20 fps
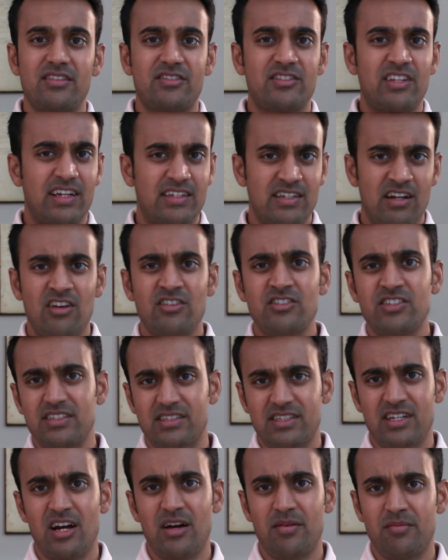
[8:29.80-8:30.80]
Technology
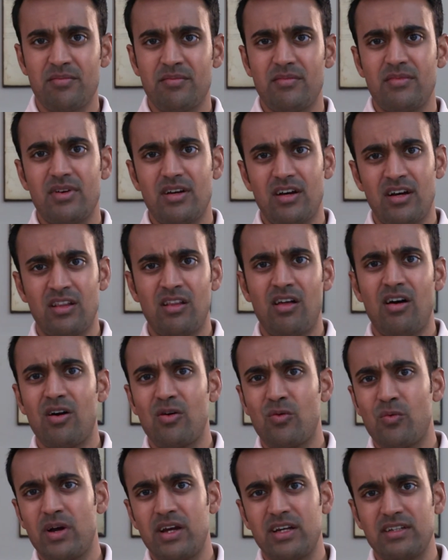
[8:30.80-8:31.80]
has come a
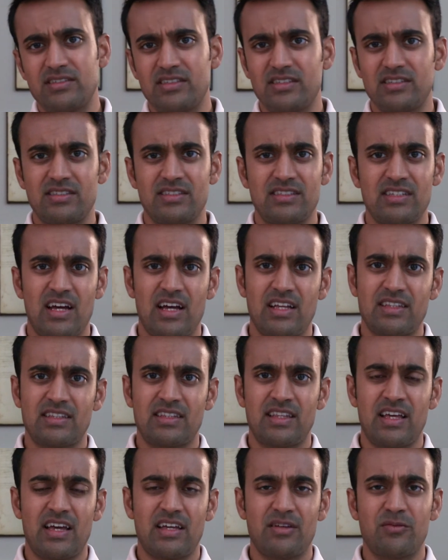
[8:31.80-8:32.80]
long ways. It's not
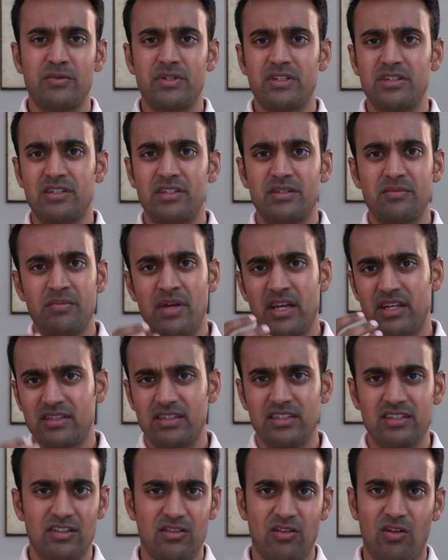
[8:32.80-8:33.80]
that we make
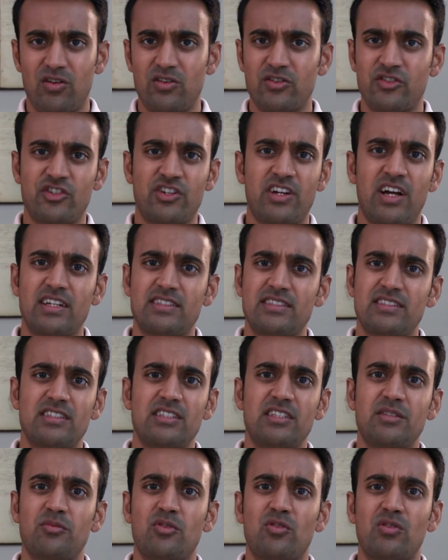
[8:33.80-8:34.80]
these large cuts
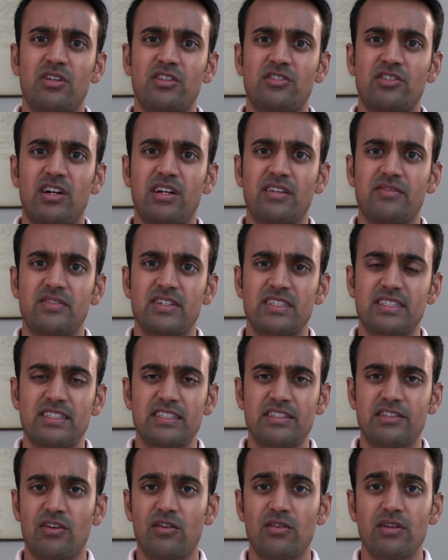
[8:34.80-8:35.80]
anymore to try to fix
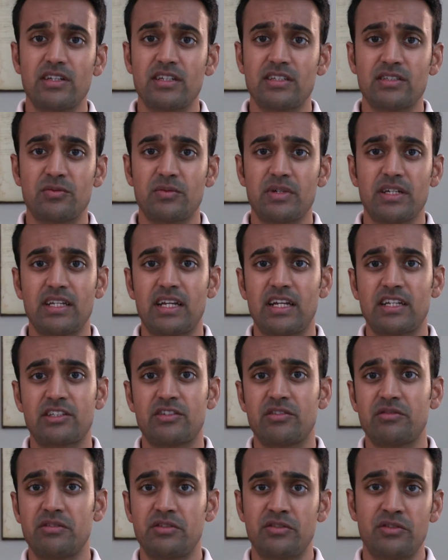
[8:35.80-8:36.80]
these hernias. We can
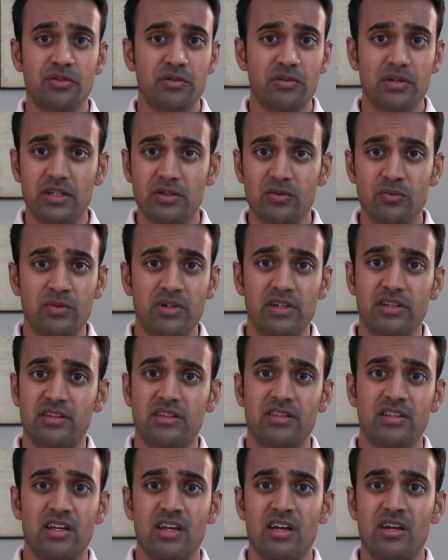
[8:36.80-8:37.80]
actually do it
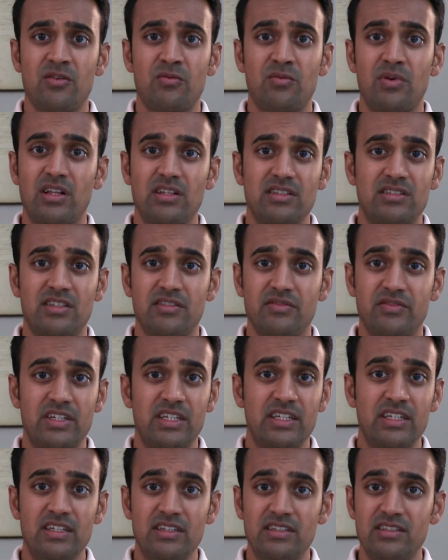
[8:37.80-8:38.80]
with relative
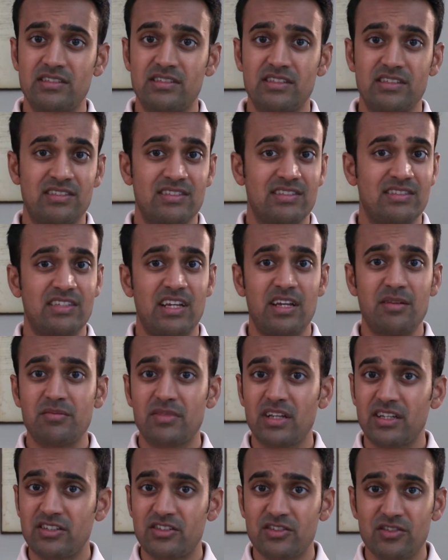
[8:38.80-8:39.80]
ease. It's
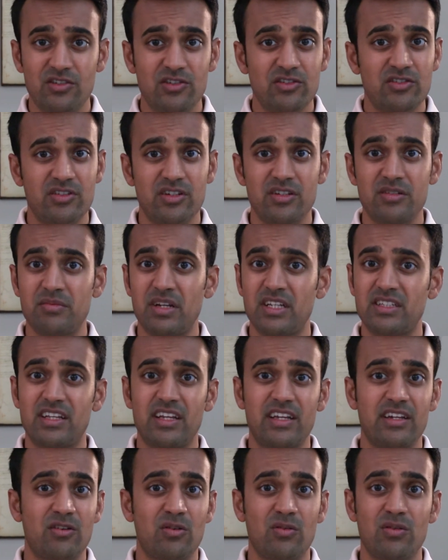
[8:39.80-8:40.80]
same-day surgery. It may
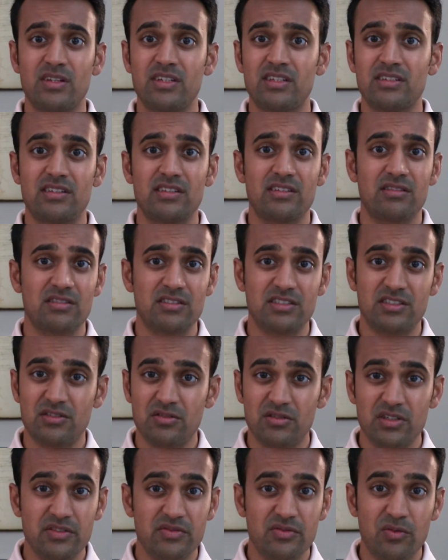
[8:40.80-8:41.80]
take only as little as
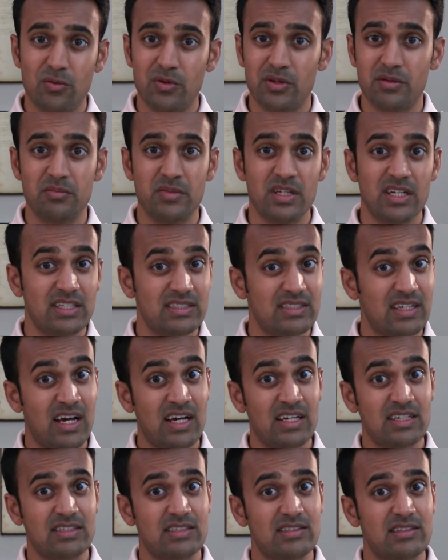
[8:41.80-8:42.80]
30-40 minutes,
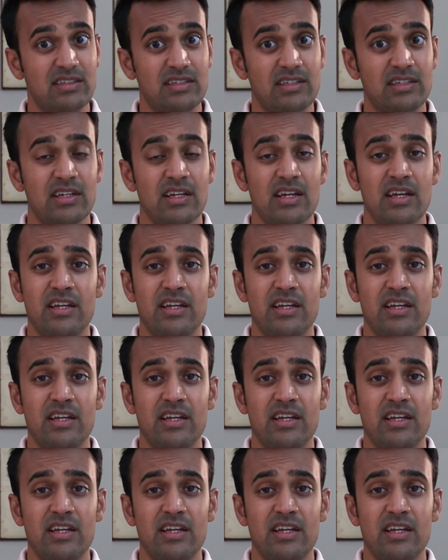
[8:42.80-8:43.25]
honestly.